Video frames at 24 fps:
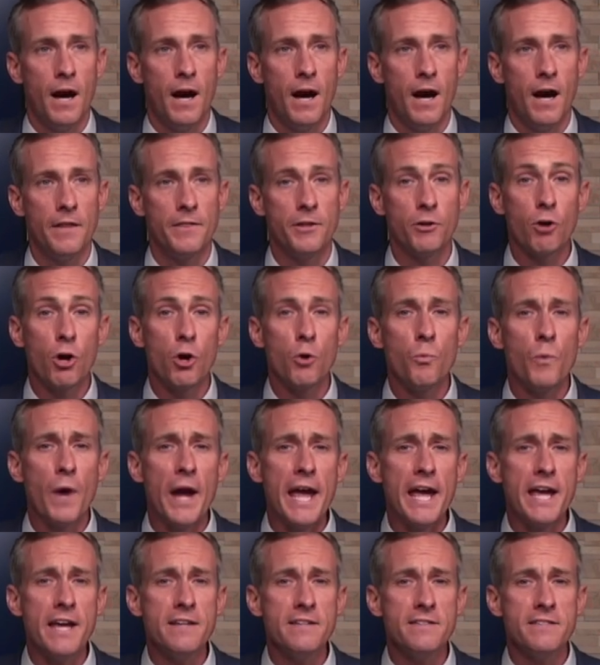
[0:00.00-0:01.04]
Uh, there are
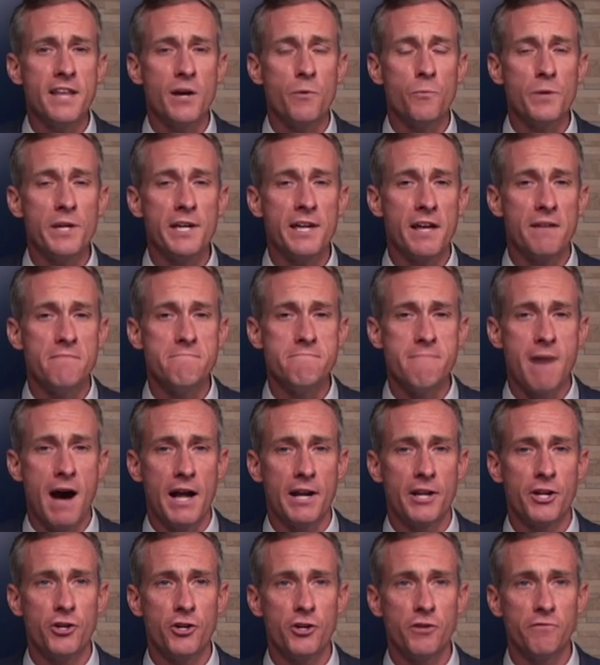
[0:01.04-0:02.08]
ways that we can
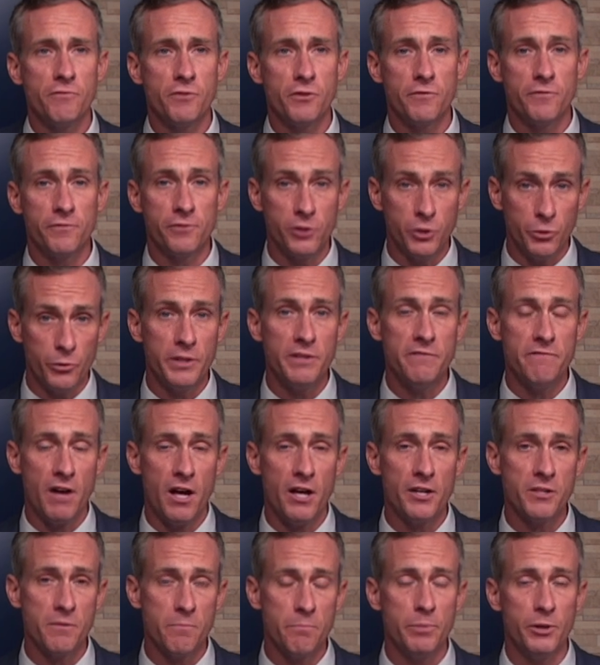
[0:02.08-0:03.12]
monitor for fluid
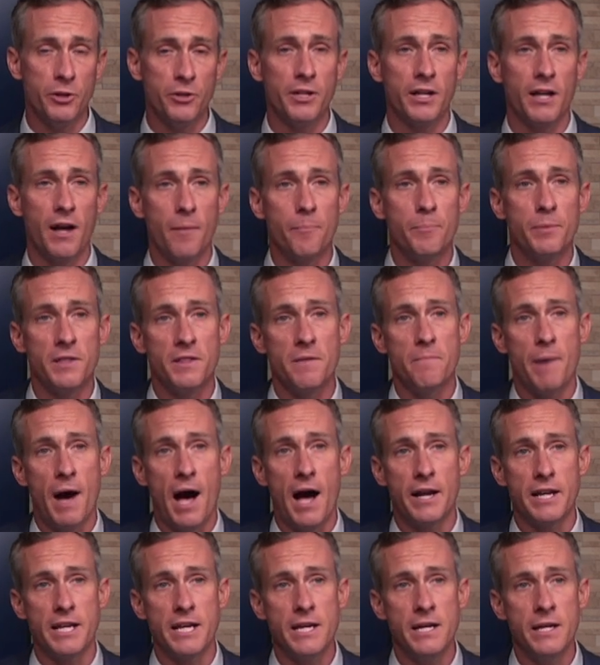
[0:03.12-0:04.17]
volume building up in the
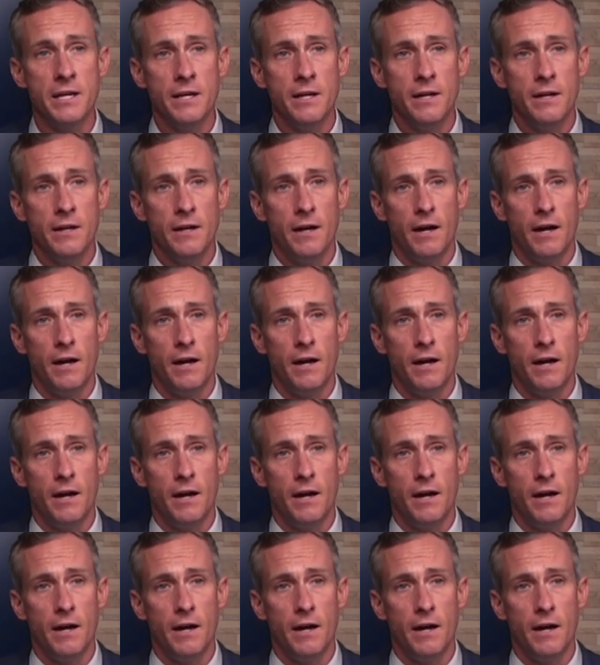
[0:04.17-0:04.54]
body.